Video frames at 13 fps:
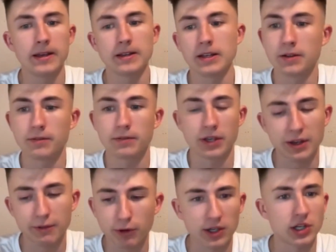
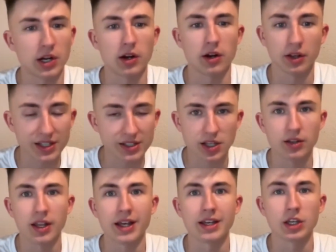get fresh air, get
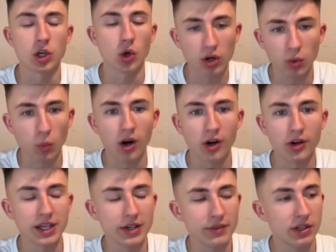sunlight, go on a
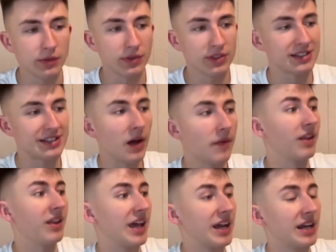walk, even if it's down
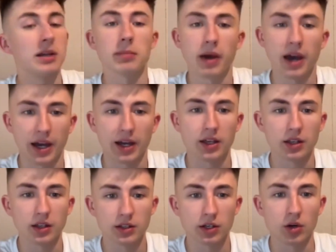the lane and back.
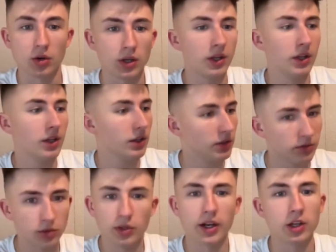
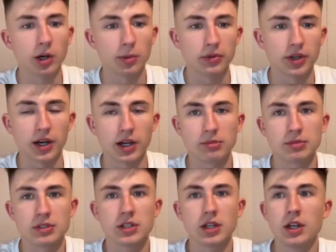Do that a couple
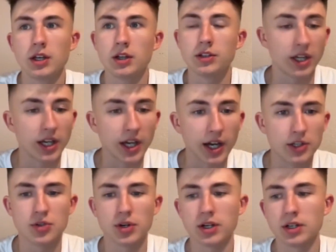times, stay
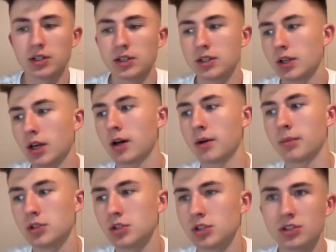hydrated,
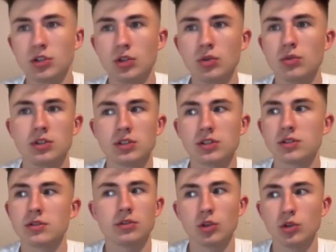and just
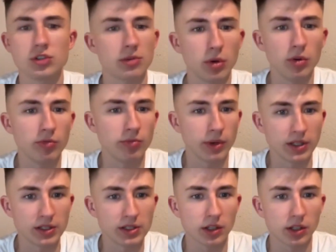do some
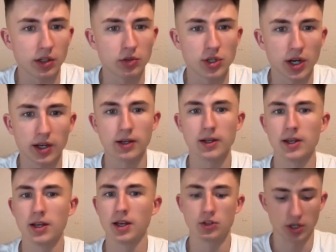movements. Try to
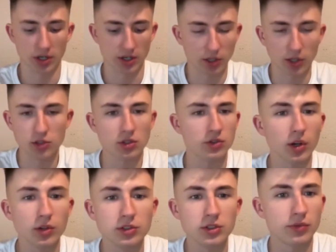try to touch your
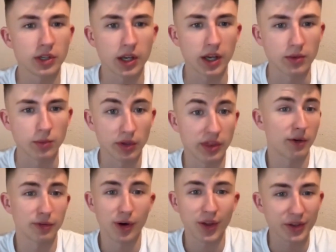toes if you can without
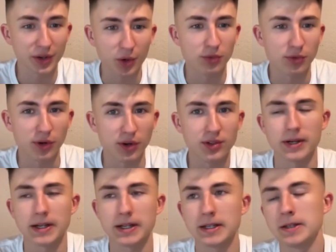falling over,
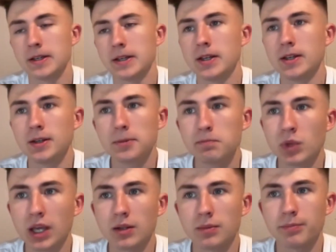right?
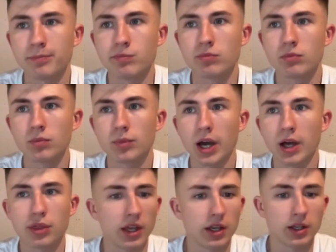And I
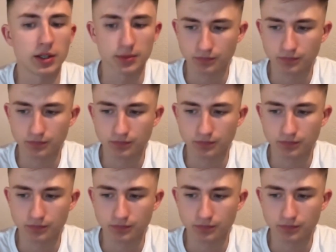think,